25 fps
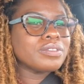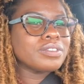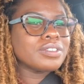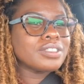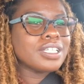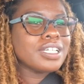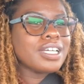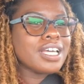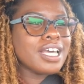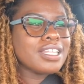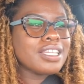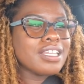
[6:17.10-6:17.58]

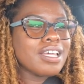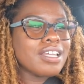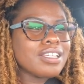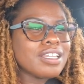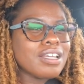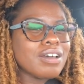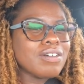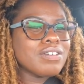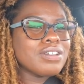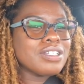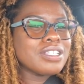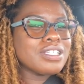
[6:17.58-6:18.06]
I thought
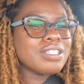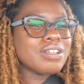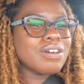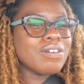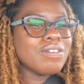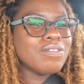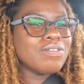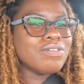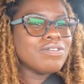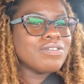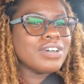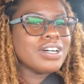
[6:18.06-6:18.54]
that was
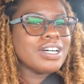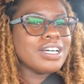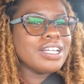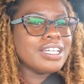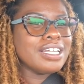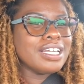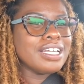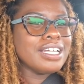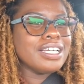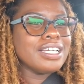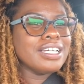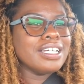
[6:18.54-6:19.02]
so
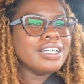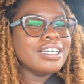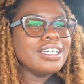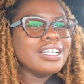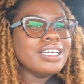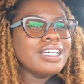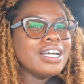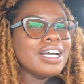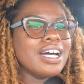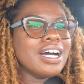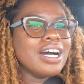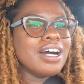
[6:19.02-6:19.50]
funny.
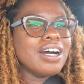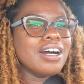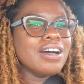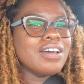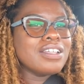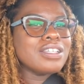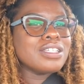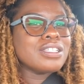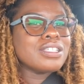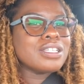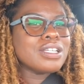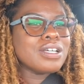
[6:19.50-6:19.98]

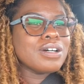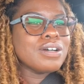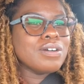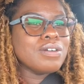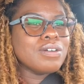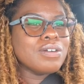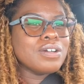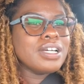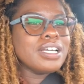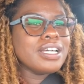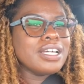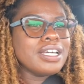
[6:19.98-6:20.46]

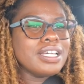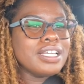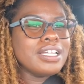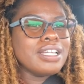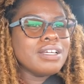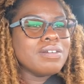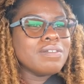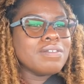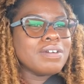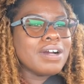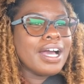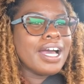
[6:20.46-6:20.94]
So
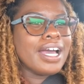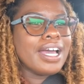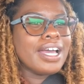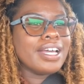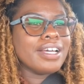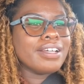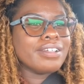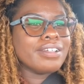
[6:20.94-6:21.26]
anyway,